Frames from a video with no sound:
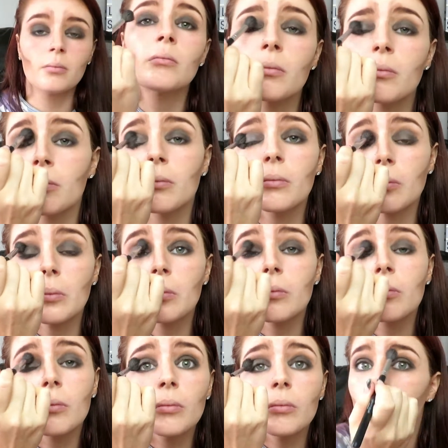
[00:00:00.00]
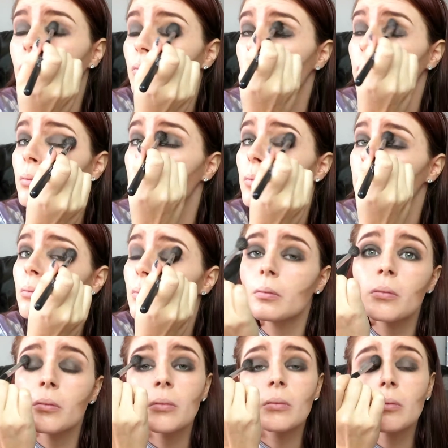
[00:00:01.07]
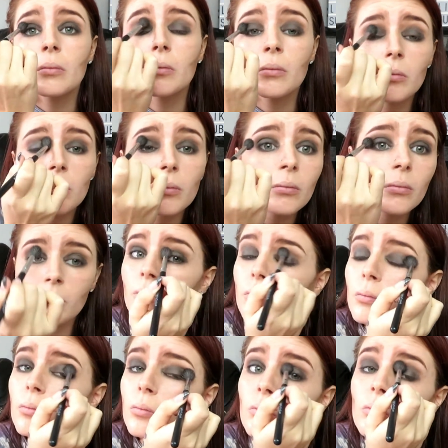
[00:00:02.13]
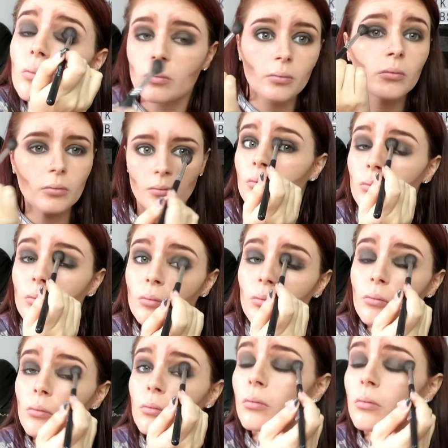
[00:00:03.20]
So now that I've finished with the black, I'm just going to lightly blend it up.